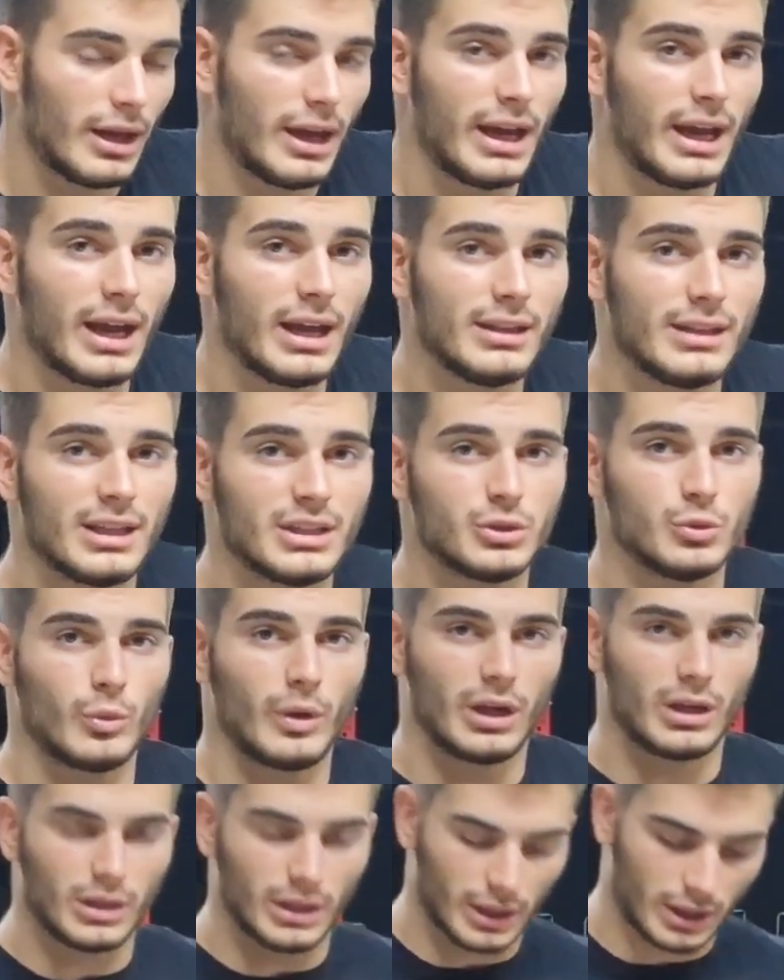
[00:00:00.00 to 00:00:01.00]
And as
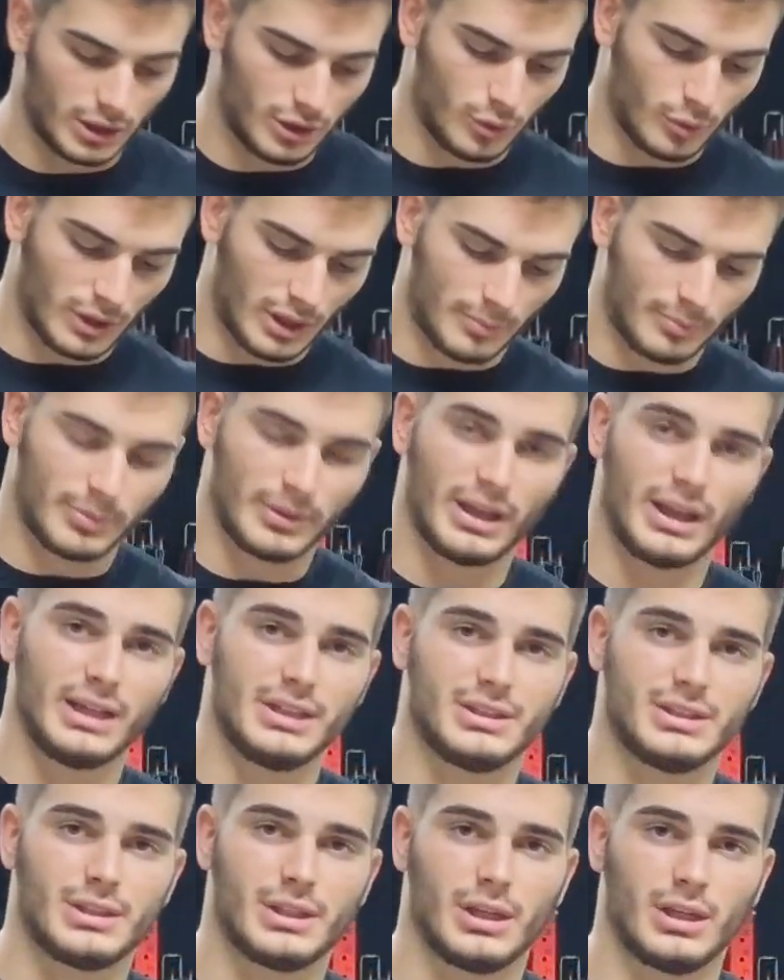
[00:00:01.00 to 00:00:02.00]
well, you want to
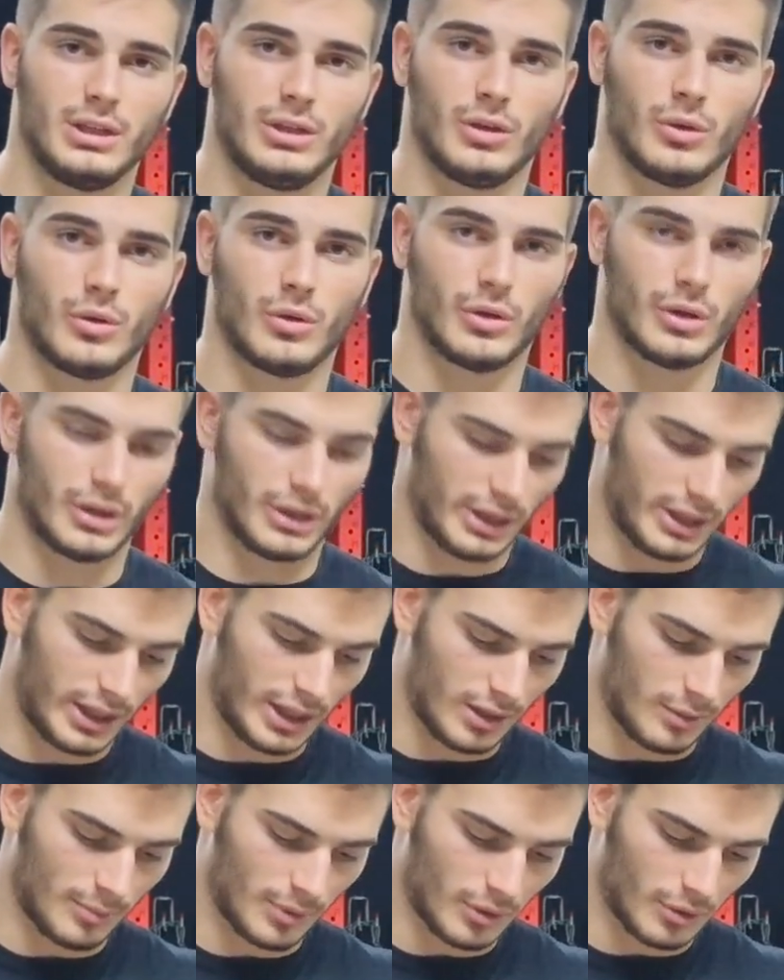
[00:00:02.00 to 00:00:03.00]
place your
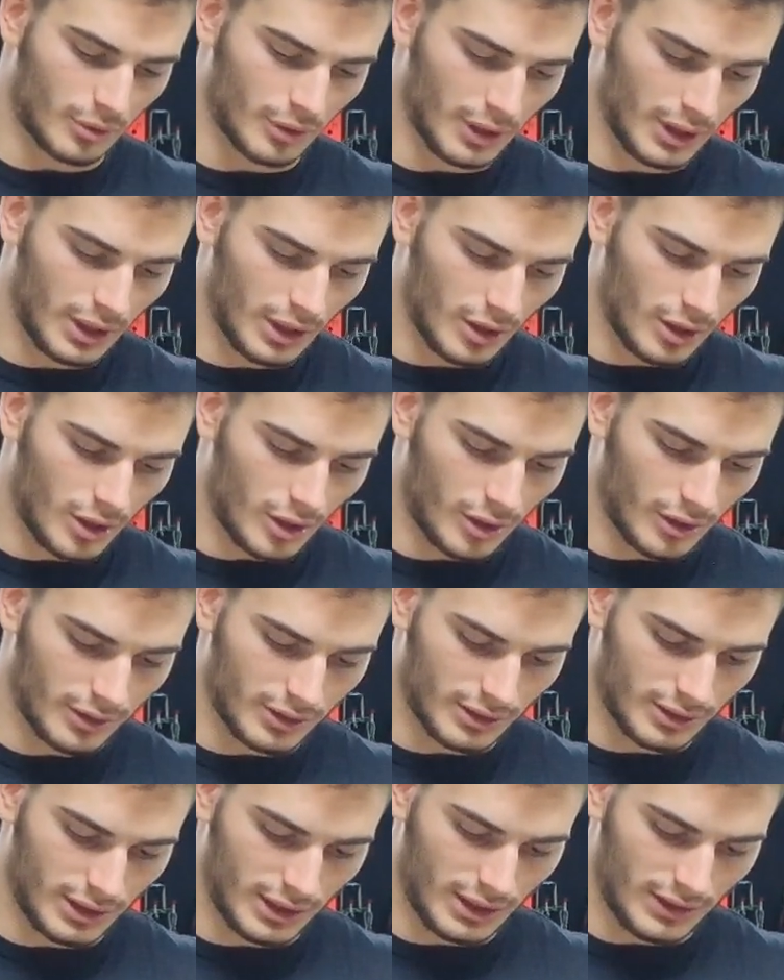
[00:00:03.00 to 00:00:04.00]
elbow
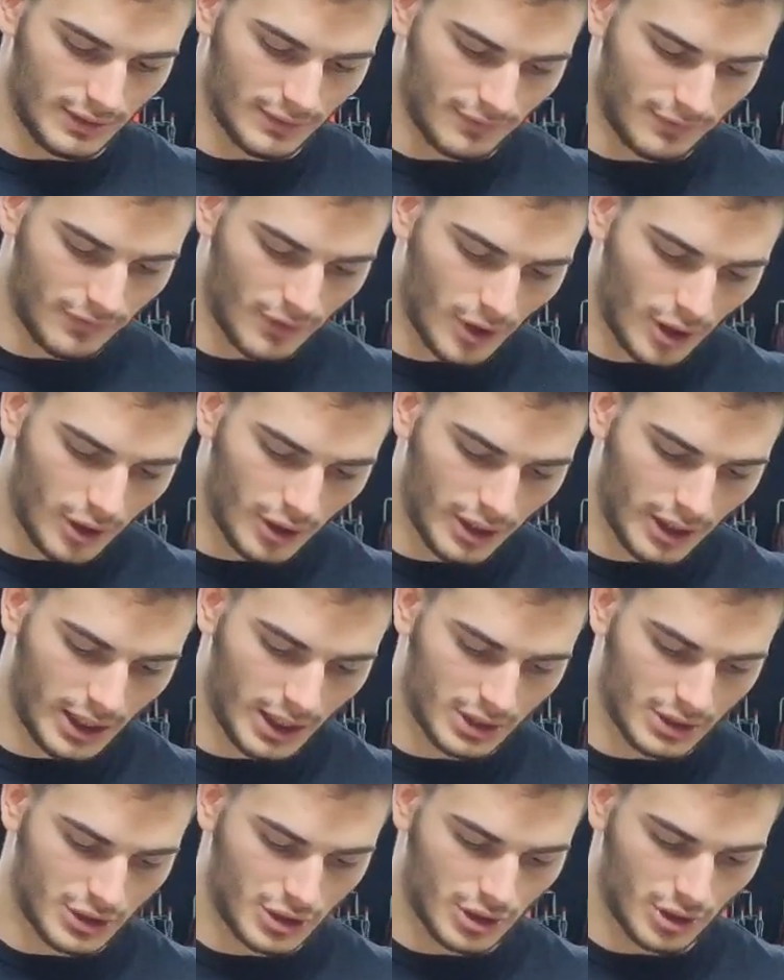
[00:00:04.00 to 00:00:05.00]
on the far
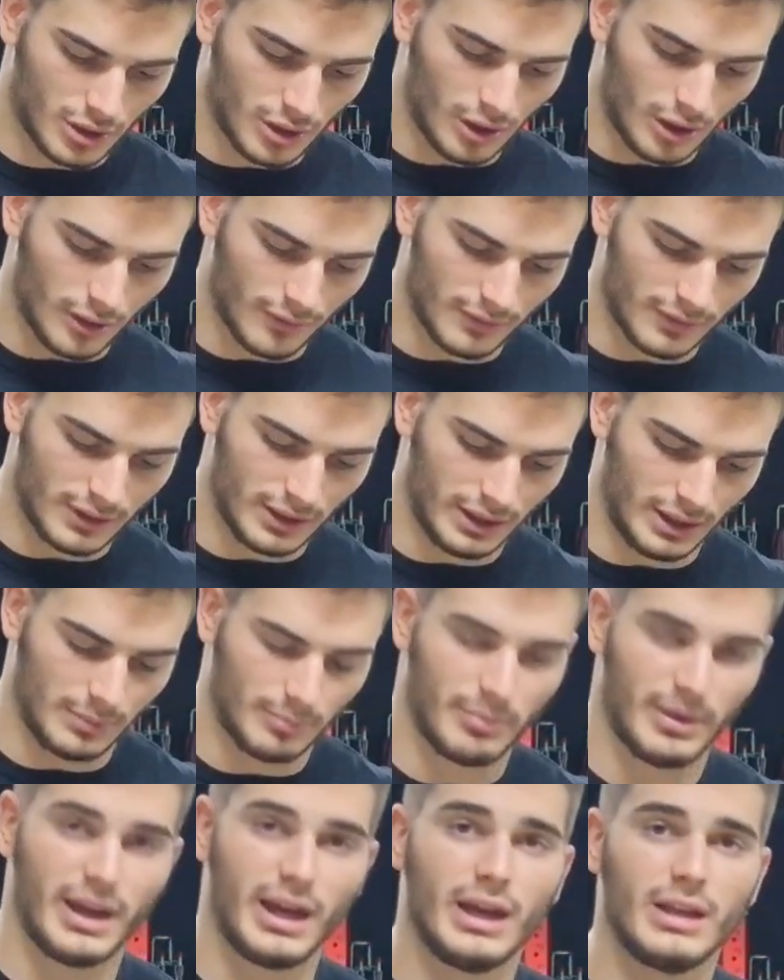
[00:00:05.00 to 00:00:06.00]
edge of the
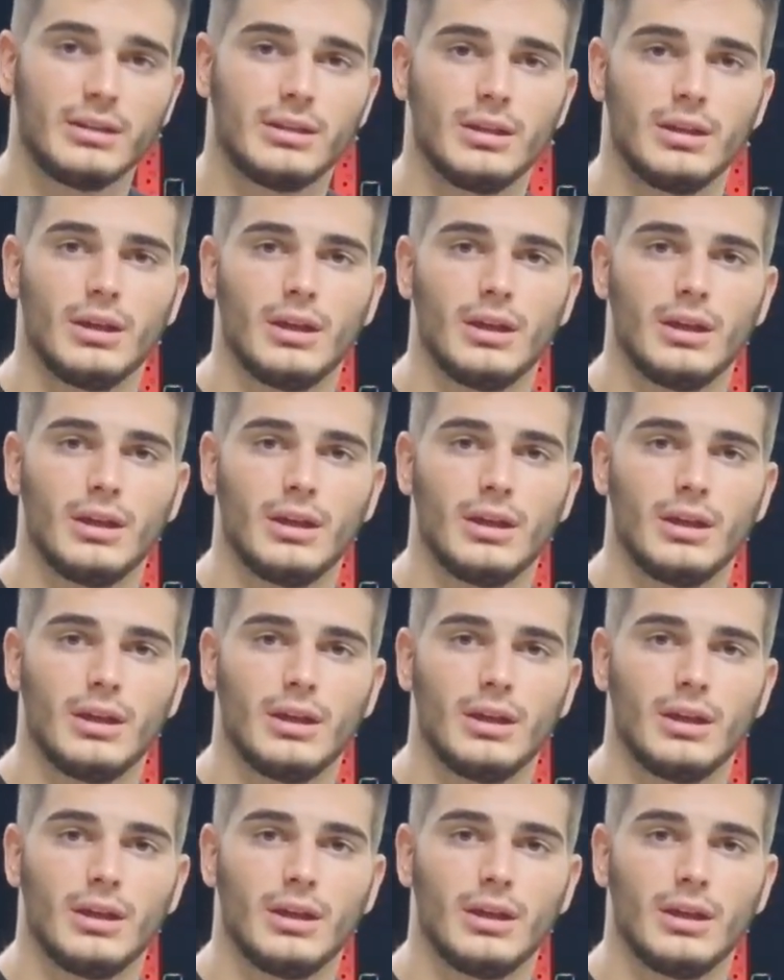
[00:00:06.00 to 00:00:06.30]
pad,